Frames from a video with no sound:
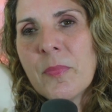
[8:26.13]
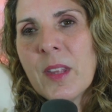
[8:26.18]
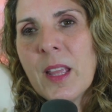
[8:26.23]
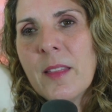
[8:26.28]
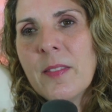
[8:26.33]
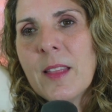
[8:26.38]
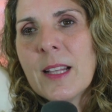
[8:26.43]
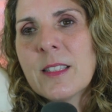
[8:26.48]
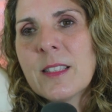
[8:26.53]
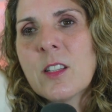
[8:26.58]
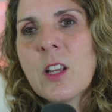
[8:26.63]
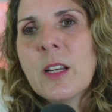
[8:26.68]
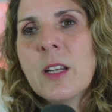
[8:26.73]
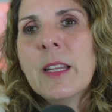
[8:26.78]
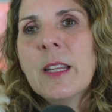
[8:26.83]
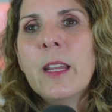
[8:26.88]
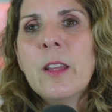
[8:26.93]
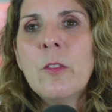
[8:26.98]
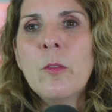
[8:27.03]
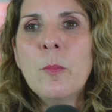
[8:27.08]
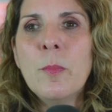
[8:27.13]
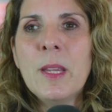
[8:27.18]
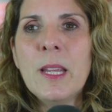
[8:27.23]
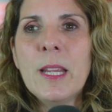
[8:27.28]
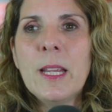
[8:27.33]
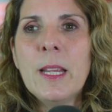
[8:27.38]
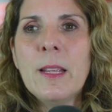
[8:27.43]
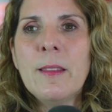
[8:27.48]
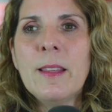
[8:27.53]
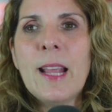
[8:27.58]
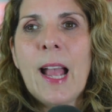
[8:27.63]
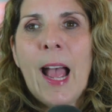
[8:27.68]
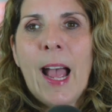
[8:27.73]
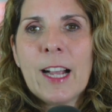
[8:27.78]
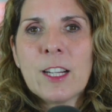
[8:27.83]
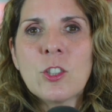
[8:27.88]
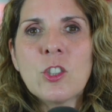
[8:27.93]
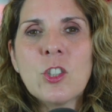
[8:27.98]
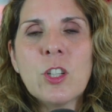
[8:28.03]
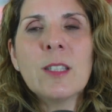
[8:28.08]
that's going to give me the
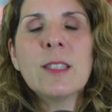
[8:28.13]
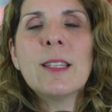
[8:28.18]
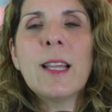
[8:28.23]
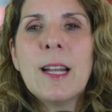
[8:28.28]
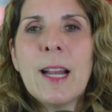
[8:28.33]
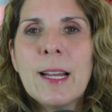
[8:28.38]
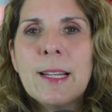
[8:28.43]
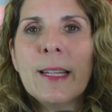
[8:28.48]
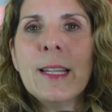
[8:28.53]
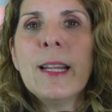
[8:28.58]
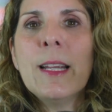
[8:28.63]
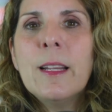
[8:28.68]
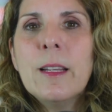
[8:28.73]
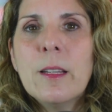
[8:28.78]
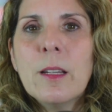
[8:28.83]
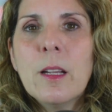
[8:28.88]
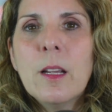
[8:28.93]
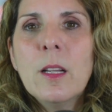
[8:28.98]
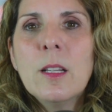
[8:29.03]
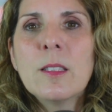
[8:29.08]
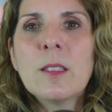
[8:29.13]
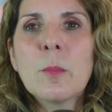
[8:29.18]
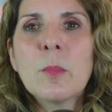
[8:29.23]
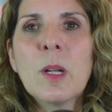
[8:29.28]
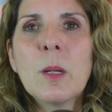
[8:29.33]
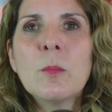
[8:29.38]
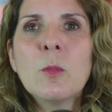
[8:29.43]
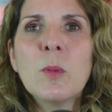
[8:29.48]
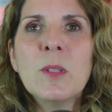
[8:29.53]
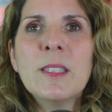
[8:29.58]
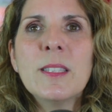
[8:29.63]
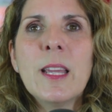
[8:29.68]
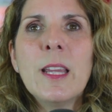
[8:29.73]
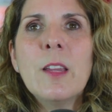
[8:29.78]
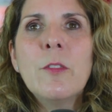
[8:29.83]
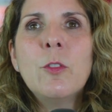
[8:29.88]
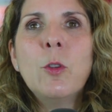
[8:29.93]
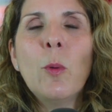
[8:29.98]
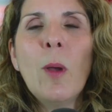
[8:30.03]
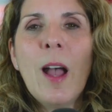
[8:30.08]
actions that I need. Sometimes we say
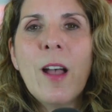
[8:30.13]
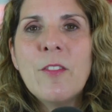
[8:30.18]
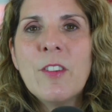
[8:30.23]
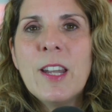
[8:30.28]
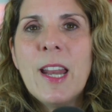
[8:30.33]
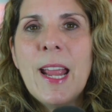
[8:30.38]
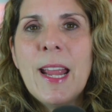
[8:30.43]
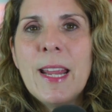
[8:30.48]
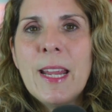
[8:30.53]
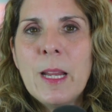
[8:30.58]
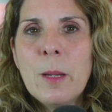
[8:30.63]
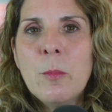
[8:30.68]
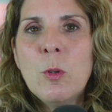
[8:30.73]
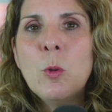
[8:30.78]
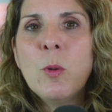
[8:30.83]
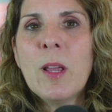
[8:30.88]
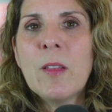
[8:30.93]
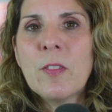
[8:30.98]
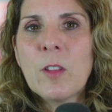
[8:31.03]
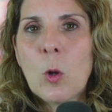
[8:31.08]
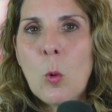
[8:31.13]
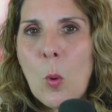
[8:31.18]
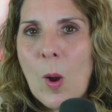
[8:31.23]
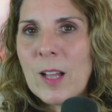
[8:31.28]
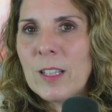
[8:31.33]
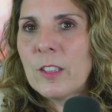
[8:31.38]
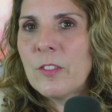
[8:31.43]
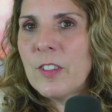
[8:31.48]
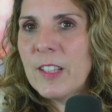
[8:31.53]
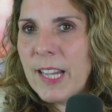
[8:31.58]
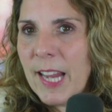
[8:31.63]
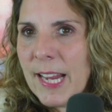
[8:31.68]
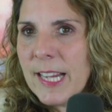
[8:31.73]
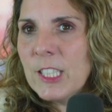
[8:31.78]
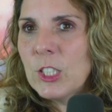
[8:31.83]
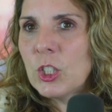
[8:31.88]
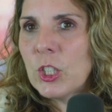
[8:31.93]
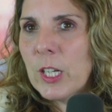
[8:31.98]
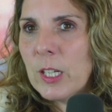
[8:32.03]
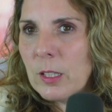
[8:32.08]
if you have an aim, you get the
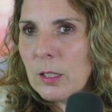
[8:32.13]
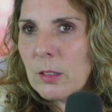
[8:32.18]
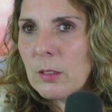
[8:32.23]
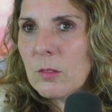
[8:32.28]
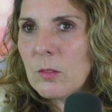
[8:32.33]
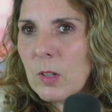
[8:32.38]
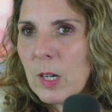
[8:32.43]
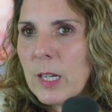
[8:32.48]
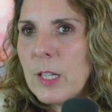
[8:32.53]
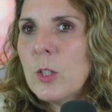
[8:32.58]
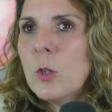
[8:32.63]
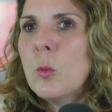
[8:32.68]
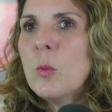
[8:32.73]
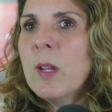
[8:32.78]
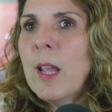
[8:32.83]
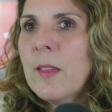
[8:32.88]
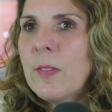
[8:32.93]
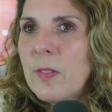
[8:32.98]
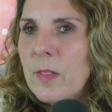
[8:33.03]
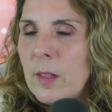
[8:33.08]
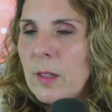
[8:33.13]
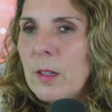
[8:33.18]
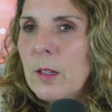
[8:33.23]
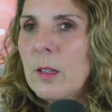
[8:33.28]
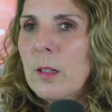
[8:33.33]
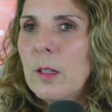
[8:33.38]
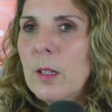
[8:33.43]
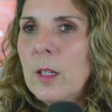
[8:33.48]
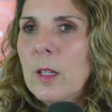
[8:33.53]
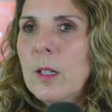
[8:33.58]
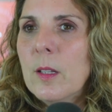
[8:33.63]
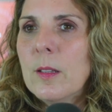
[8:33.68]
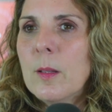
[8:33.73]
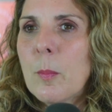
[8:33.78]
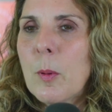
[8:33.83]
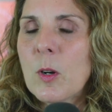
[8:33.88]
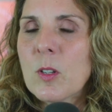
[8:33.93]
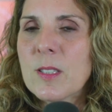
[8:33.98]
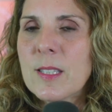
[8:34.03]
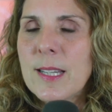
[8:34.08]
qualification, right? You get the
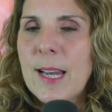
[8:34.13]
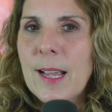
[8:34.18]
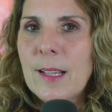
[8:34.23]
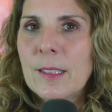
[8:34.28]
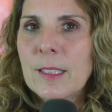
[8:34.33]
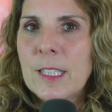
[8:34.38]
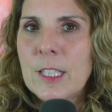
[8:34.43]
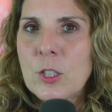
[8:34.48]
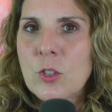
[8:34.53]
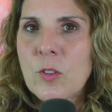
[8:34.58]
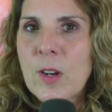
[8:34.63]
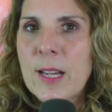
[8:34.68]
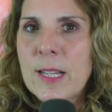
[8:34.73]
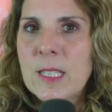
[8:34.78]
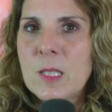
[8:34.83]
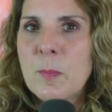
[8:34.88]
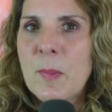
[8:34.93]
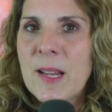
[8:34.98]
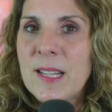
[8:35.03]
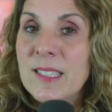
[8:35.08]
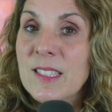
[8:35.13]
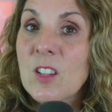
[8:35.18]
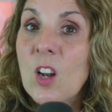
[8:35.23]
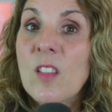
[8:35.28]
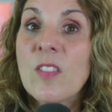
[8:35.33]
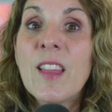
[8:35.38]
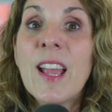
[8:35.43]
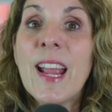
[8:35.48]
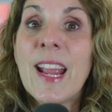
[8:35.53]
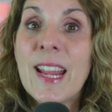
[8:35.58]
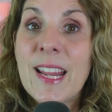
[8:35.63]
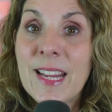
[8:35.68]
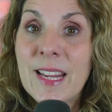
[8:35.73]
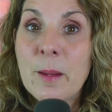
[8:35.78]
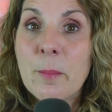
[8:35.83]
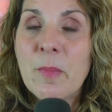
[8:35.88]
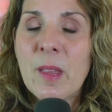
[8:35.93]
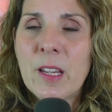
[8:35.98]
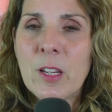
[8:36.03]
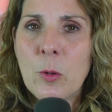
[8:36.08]
personality traits based on the
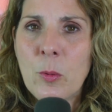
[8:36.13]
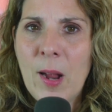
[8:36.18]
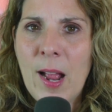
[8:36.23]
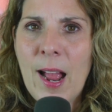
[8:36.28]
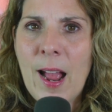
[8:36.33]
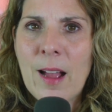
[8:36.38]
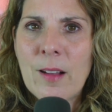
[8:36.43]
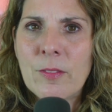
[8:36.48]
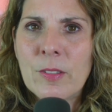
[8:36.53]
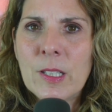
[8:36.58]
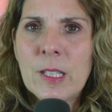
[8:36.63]
aim that you have.